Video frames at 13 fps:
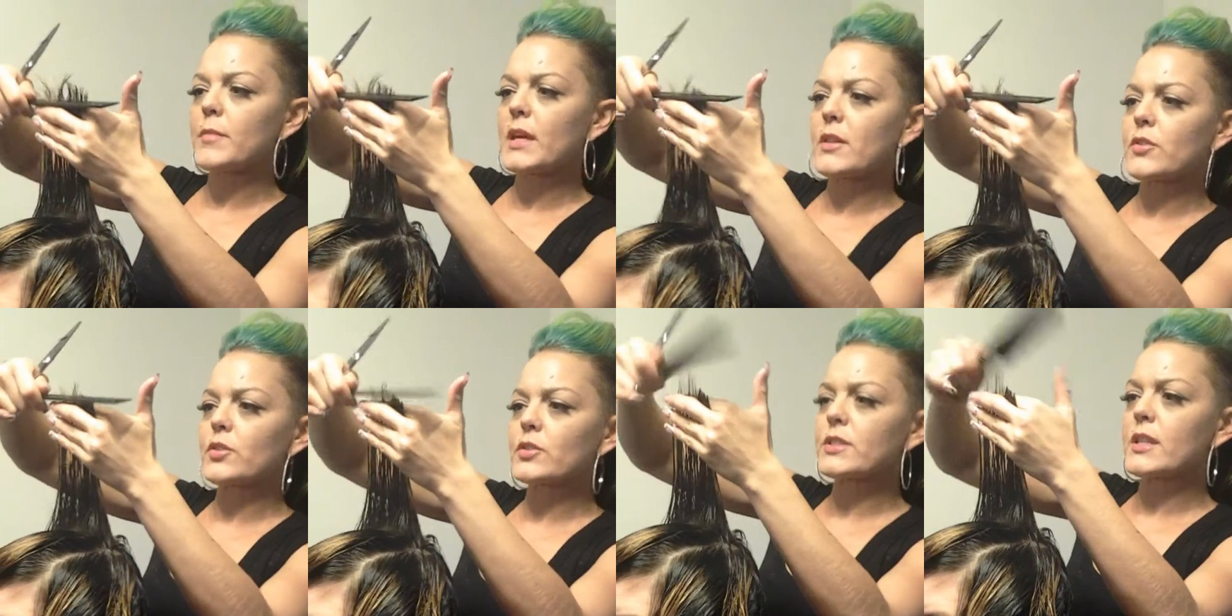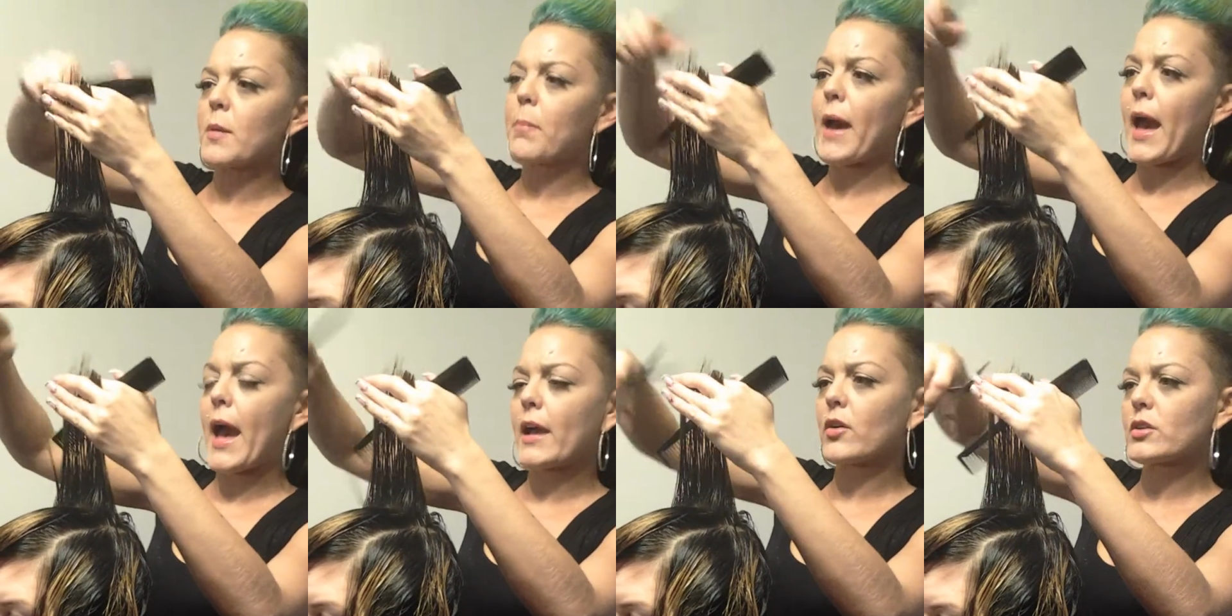either to the
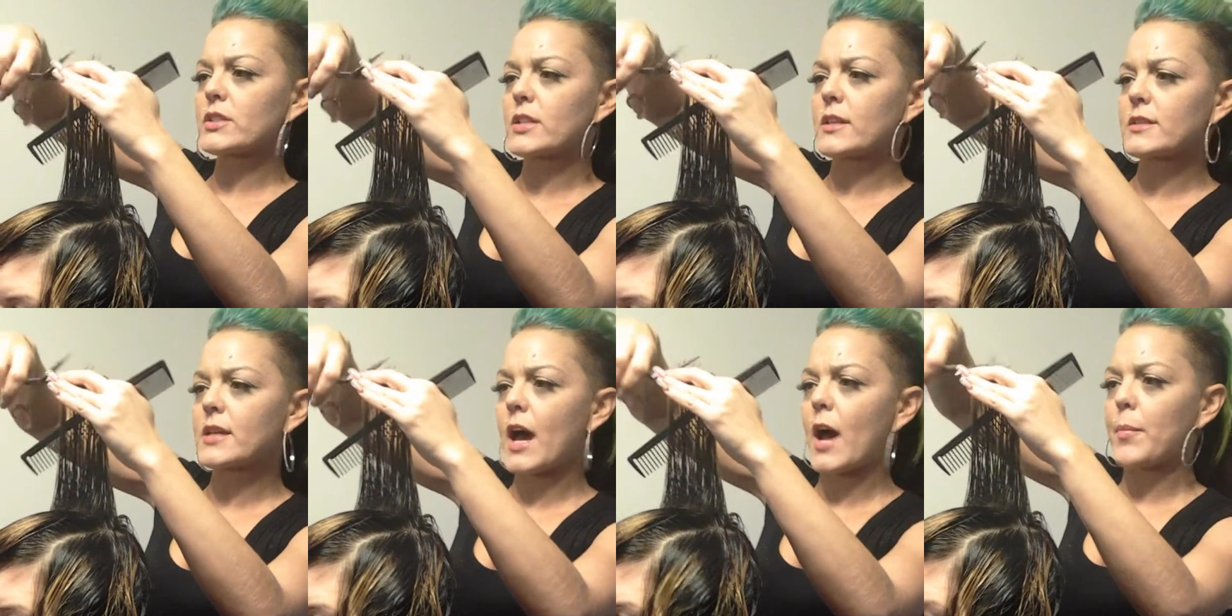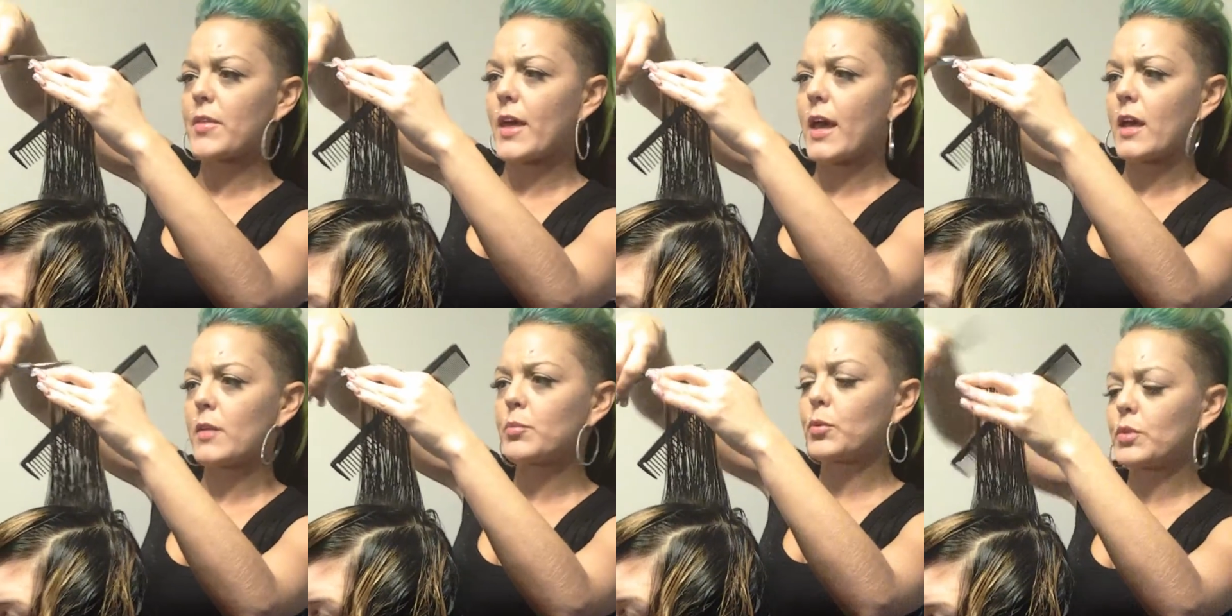back or to the top of the head,
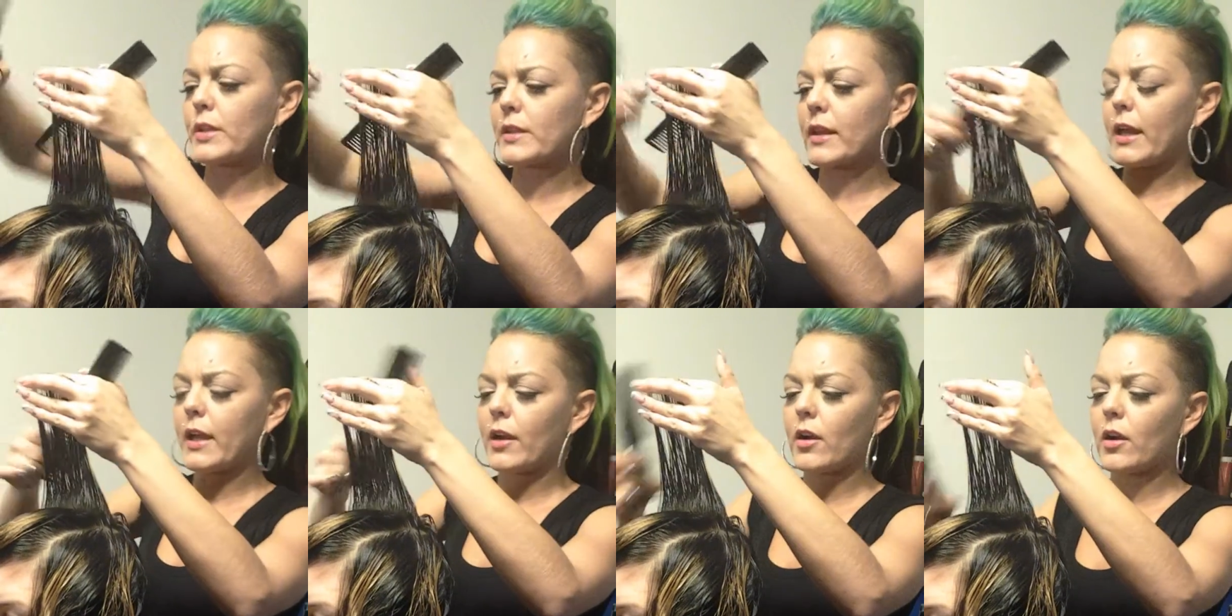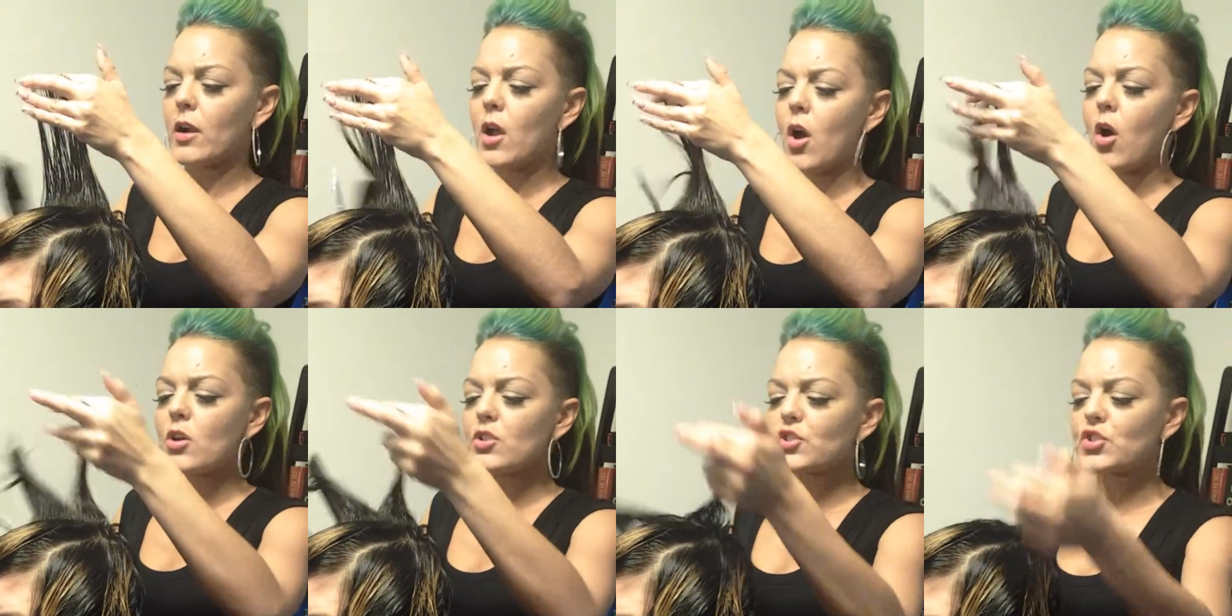pulling the hair
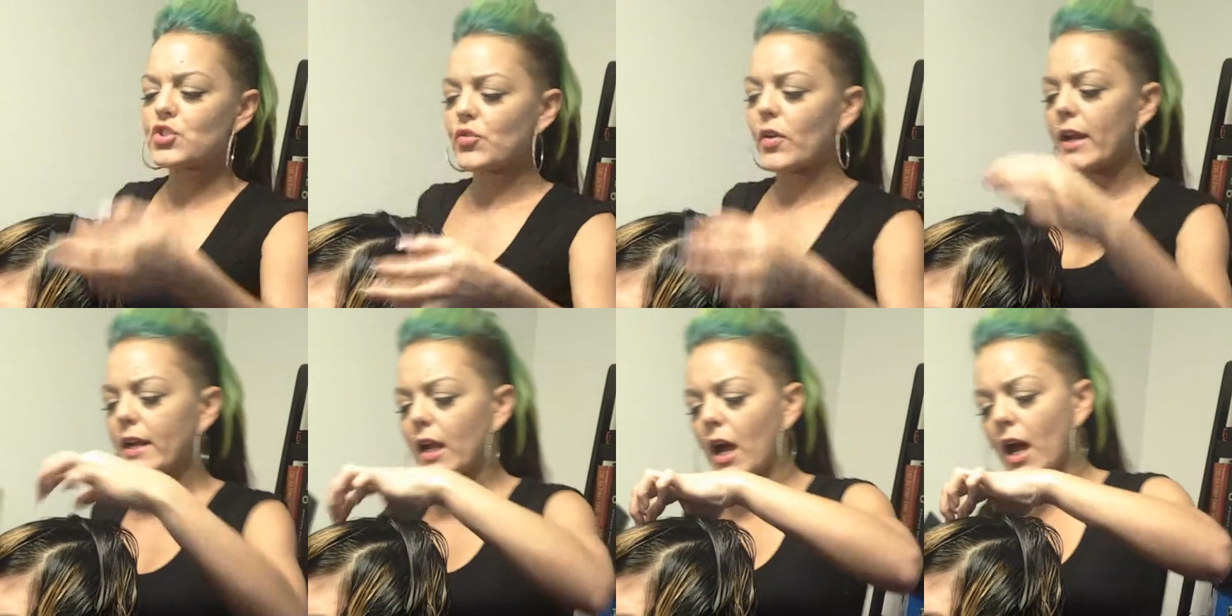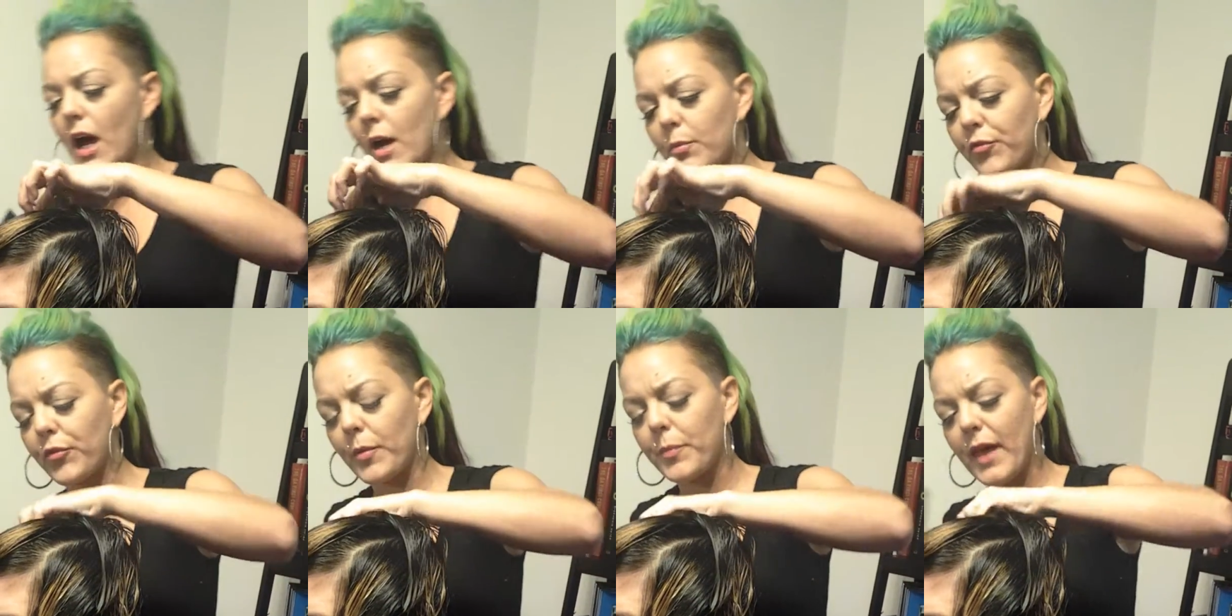straight up
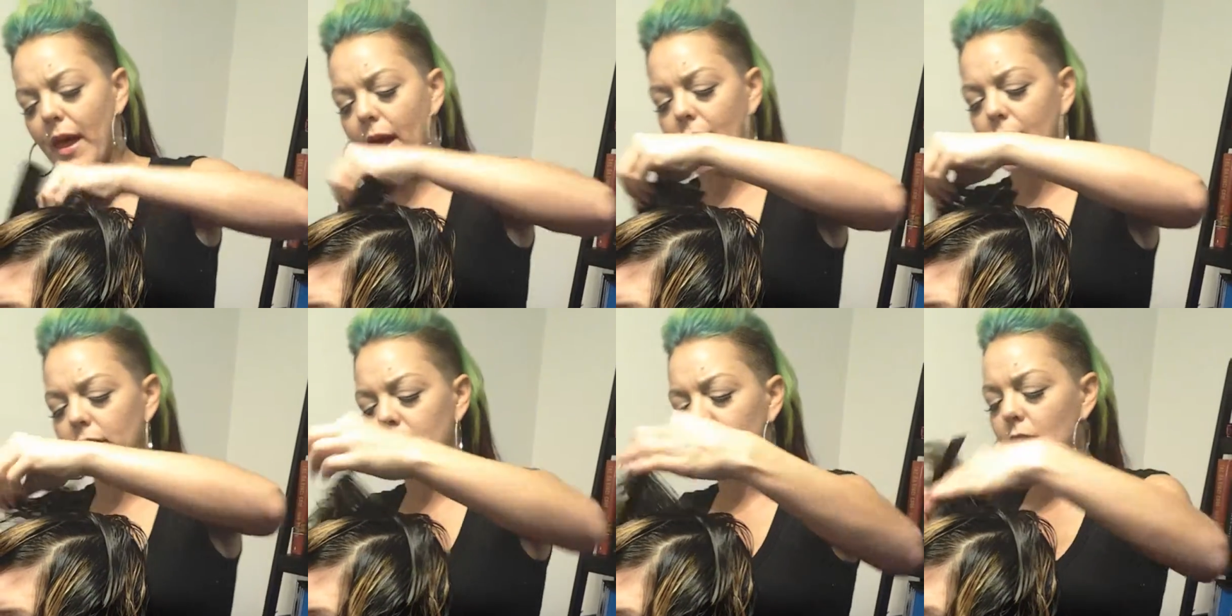from the head.